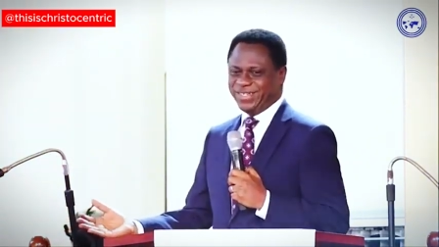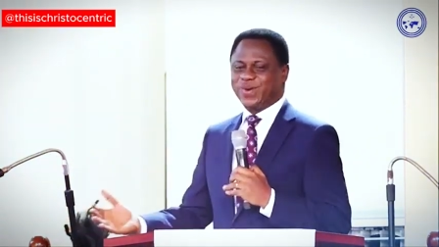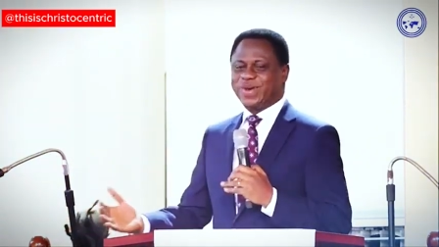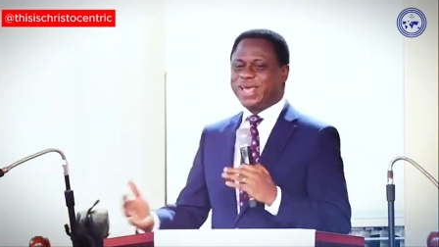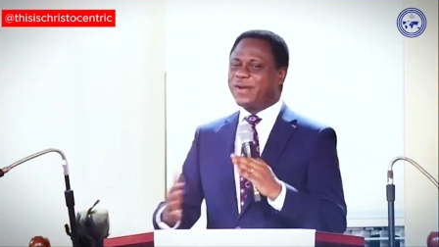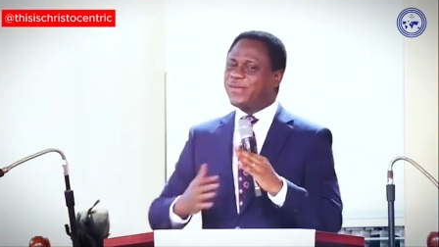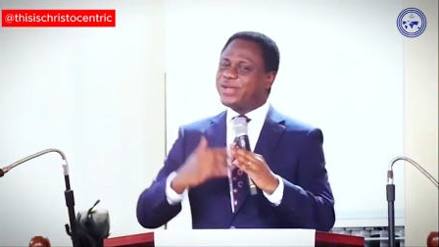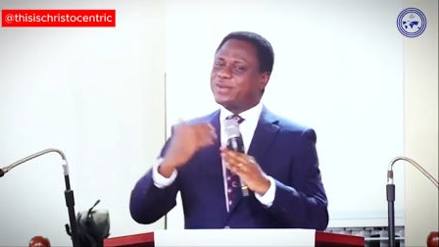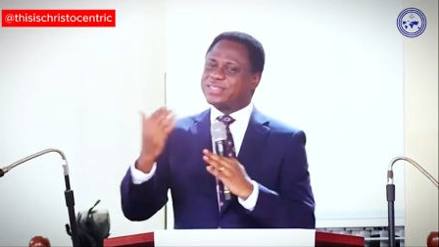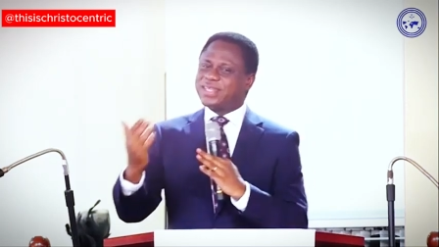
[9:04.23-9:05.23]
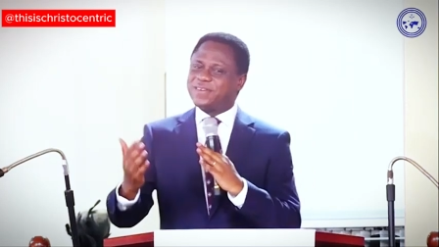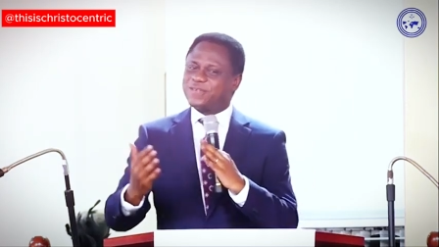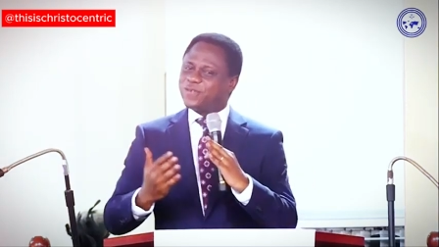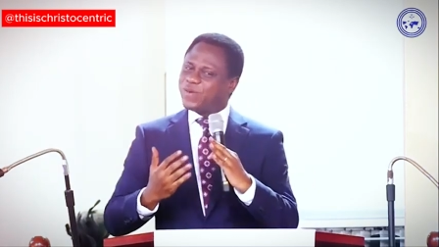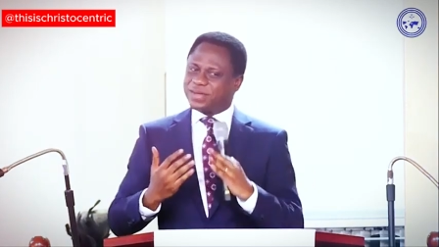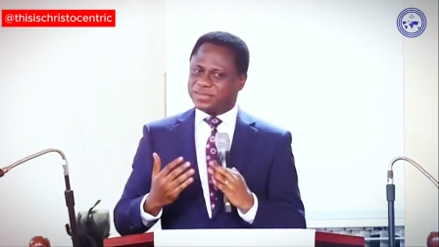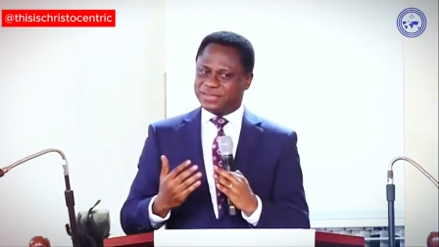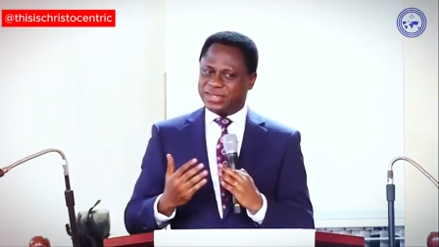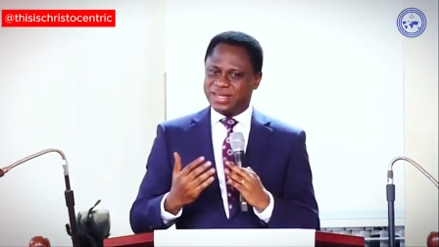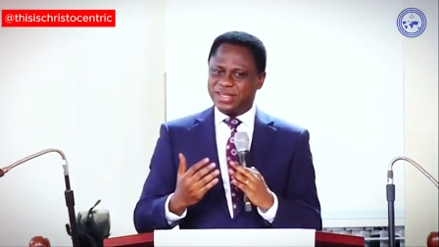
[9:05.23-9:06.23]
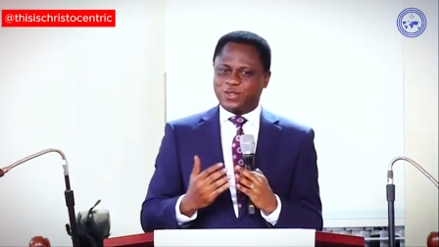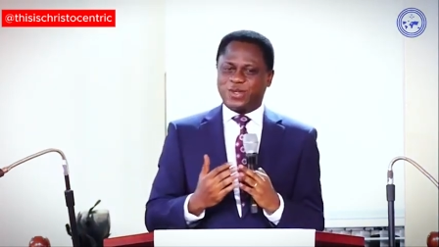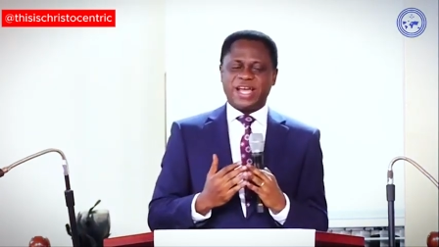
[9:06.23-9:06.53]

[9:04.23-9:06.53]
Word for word: So carry yourself well. So